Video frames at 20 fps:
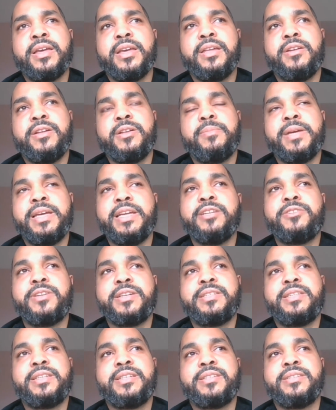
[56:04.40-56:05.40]
you know, it'll be
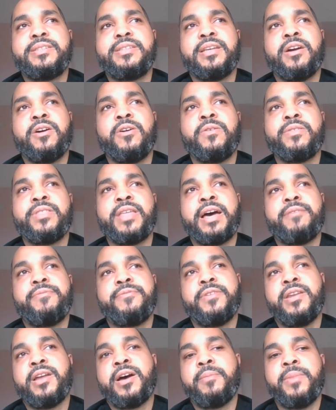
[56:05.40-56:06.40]
interesting to see how that
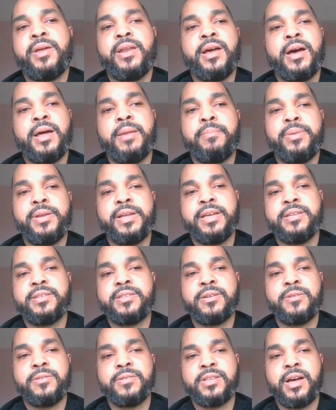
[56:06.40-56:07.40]
phenomenon
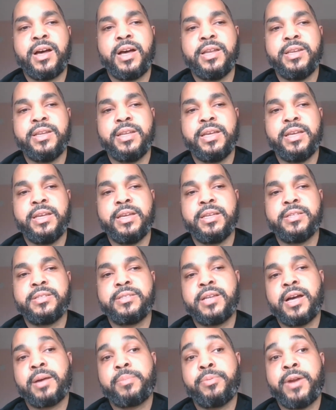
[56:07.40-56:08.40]
plays out on the
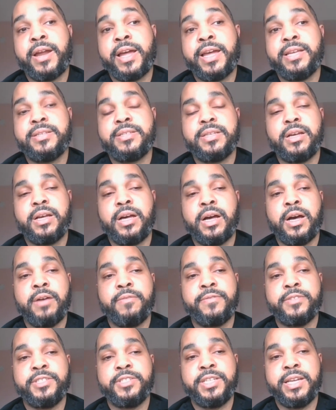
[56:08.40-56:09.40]
stock price
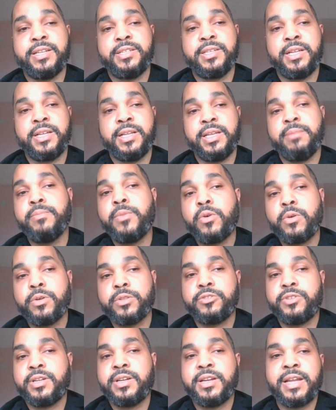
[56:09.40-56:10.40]
of GHL in
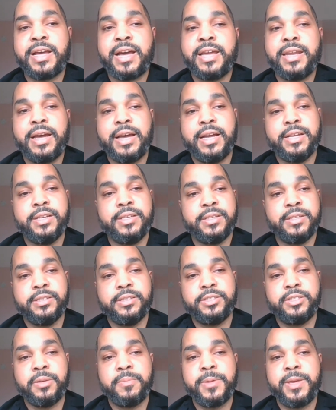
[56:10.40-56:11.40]
both Trinidad and
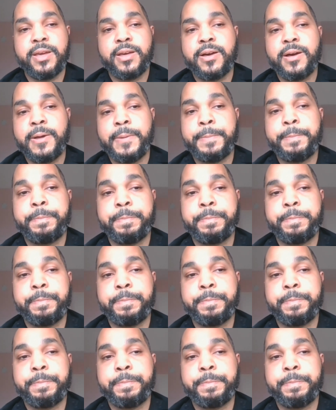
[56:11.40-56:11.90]
Jamaica.